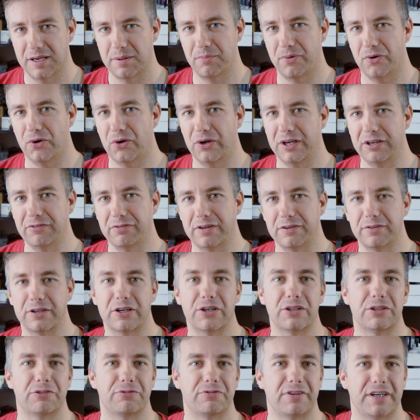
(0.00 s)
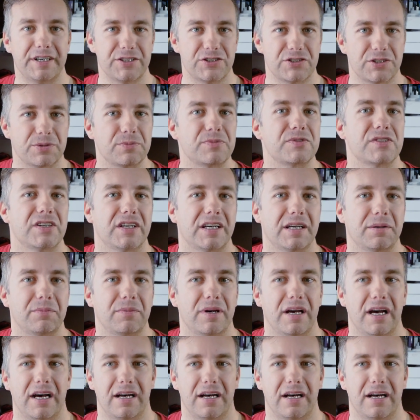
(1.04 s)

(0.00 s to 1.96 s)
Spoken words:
but if I'm gonna find some time,